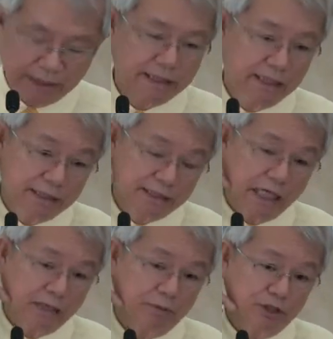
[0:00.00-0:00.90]
Christian
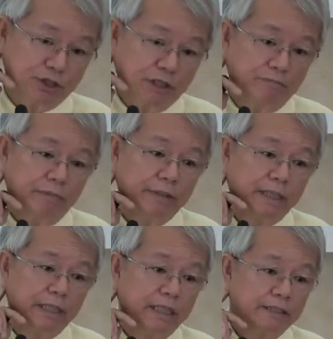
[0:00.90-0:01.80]
discipleship,
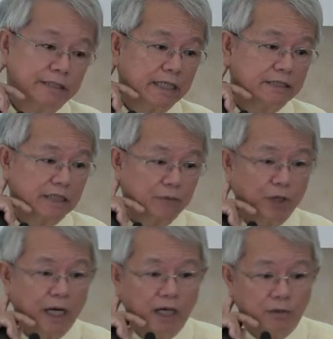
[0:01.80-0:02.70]
things that
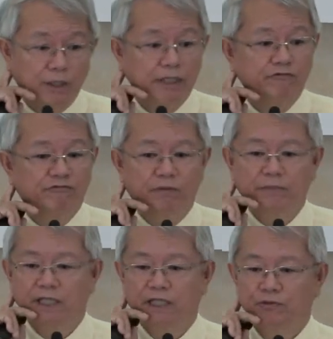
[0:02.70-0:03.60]
we are already
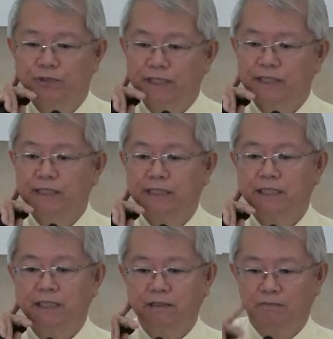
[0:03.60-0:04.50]
familiar with,
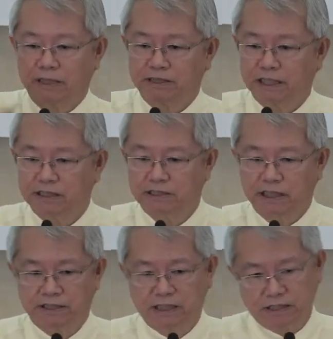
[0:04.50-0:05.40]
but since
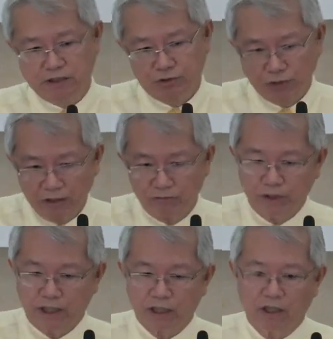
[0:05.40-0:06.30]
this is a
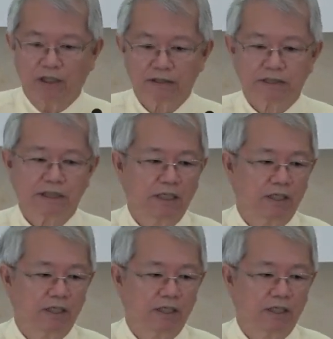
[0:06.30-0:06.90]
12-week course,